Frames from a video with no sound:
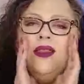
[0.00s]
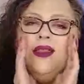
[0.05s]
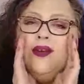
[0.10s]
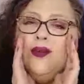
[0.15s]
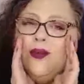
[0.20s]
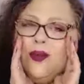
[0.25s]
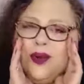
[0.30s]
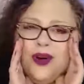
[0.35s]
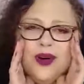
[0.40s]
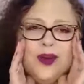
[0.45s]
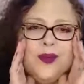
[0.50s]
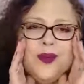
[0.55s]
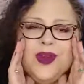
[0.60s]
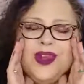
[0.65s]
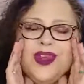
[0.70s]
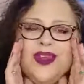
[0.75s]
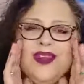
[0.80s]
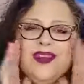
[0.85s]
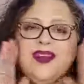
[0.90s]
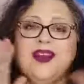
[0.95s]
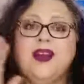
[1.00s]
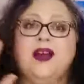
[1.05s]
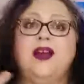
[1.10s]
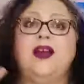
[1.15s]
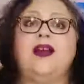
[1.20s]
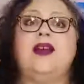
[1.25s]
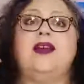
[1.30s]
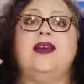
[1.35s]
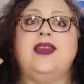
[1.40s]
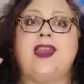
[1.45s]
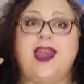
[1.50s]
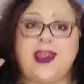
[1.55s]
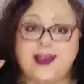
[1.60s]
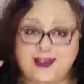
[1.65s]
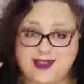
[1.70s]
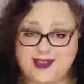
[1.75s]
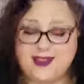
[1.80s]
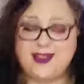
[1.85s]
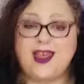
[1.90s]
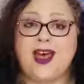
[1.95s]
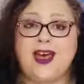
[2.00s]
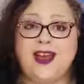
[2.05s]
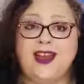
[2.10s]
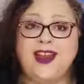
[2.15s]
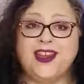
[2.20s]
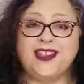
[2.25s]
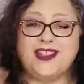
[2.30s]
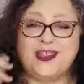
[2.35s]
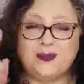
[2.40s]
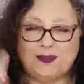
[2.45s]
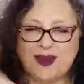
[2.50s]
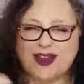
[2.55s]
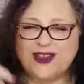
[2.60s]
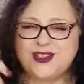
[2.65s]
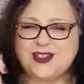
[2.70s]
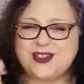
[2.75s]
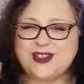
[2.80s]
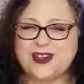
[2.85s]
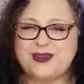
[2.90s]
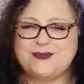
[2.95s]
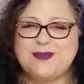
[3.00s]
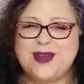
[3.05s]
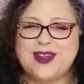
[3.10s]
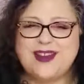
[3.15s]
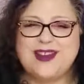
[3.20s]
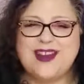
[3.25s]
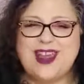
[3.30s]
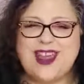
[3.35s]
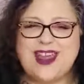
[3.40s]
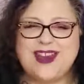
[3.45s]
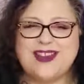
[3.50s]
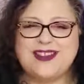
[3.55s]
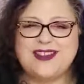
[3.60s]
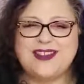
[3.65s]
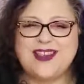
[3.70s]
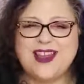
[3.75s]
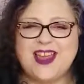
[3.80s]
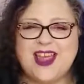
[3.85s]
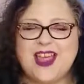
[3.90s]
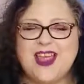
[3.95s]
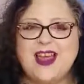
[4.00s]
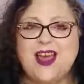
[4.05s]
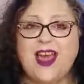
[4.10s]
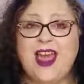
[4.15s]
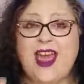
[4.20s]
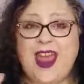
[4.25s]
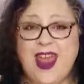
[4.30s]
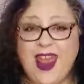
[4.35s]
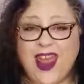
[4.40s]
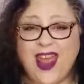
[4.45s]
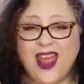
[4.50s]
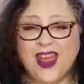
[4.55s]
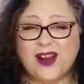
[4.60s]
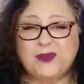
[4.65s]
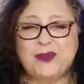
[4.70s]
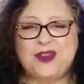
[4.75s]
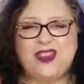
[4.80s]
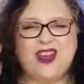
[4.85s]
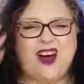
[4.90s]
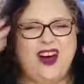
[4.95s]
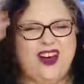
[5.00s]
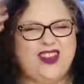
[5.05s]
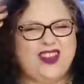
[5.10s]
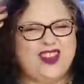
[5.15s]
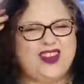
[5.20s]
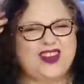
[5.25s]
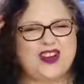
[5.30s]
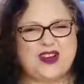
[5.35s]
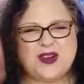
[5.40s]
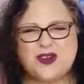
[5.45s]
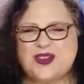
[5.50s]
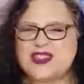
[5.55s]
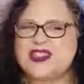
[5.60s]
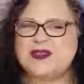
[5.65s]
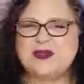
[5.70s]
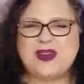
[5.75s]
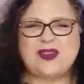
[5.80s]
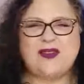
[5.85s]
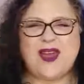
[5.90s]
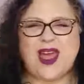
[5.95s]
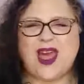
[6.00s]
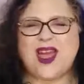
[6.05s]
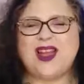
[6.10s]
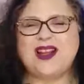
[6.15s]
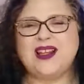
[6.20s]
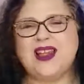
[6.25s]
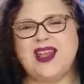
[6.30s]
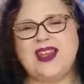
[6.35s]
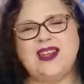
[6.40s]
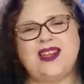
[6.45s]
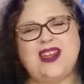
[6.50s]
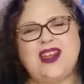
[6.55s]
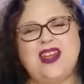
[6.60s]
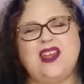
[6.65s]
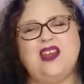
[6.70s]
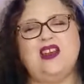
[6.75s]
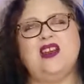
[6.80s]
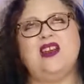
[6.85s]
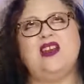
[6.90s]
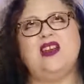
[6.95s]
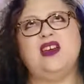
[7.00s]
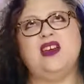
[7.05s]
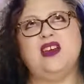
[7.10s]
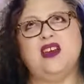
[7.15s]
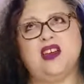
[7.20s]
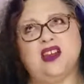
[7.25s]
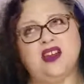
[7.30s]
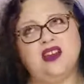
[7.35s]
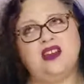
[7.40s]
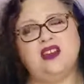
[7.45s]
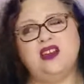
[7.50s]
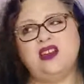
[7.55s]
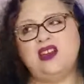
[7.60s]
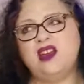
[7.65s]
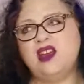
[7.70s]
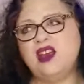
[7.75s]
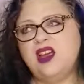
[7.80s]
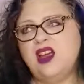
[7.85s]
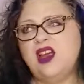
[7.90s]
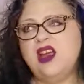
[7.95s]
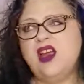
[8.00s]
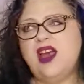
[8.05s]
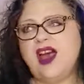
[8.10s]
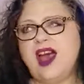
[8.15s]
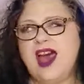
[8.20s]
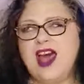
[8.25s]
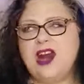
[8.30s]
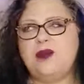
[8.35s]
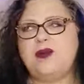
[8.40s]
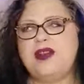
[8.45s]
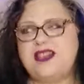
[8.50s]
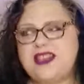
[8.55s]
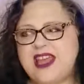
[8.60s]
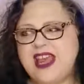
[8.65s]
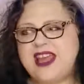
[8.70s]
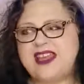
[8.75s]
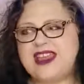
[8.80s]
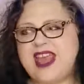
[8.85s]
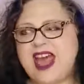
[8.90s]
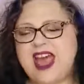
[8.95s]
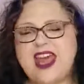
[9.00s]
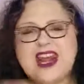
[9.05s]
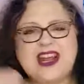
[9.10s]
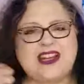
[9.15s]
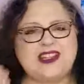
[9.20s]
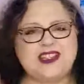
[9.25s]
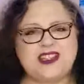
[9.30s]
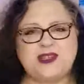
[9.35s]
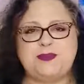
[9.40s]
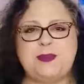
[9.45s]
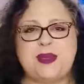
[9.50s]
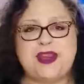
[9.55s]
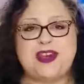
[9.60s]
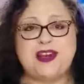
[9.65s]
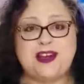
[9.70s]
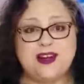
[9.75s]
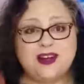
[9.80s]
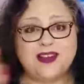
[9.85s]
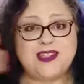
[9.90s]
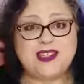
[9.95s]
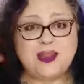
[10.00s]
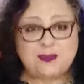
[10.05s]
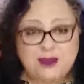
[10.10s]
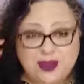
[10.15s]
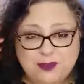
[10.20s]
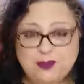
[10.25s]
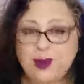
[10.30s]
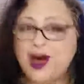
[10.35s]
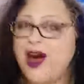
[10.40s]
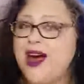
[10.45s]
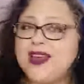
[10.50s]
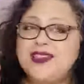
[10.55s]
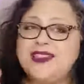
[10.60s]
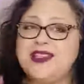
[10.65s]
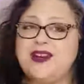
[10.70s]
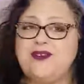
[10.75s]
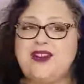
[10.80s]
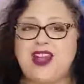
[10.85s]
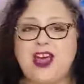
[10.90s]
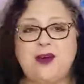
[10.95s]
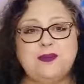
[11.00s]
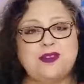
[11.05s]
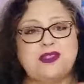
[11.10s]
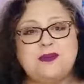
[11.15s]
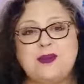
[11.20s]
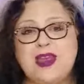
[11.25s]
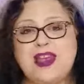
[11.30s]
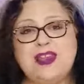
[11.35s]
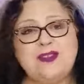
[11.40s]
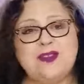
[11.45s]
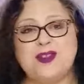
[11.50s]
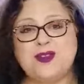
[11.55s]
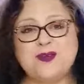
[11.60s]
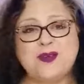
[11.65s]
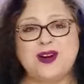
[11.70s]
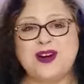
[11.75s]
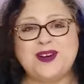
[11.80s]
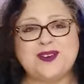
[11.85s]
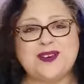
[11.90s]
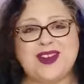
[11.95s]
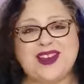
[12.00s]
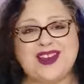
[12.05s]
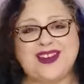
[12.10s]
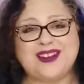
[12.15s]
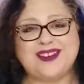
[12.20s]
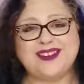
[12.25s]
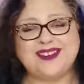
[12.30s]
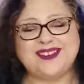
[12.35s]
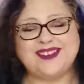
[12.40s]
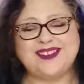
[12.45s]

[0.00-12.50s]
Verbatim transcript: the work week can suck, especially Mondays. And with all the news that we've had lately, ugh, how do we take that and spin it into something positive to help us make it through the work week?